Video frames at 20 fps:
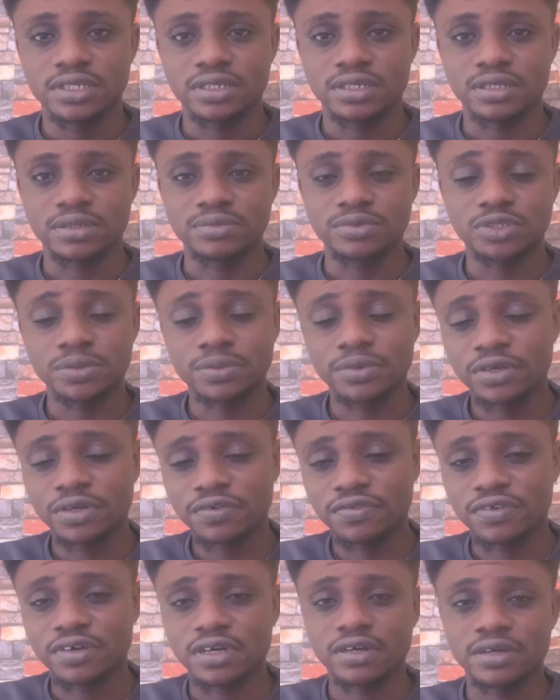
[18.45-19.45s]
So many
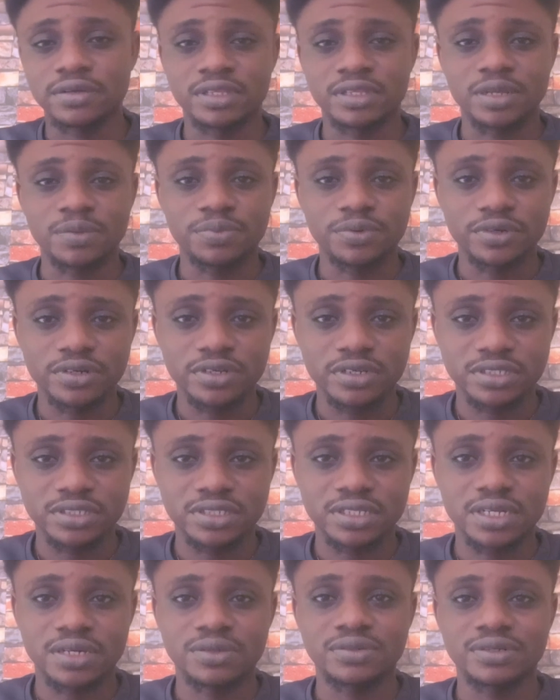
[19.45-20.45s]
of our entrepreneurs
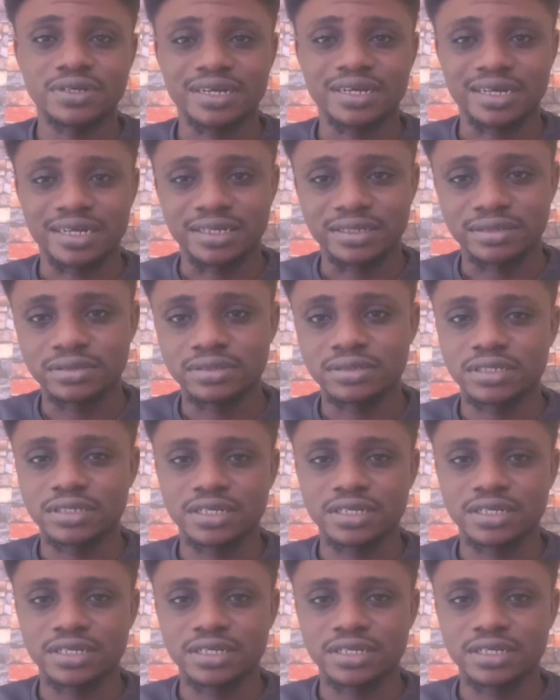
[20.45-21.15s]
now can